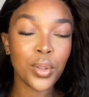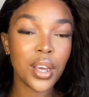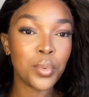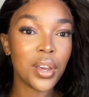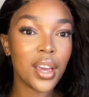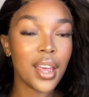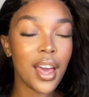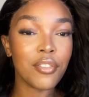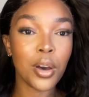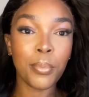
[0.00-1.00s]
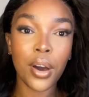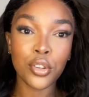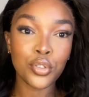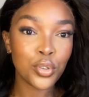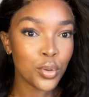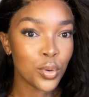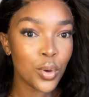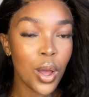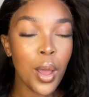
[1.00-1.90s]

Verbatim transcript: that we can have a part two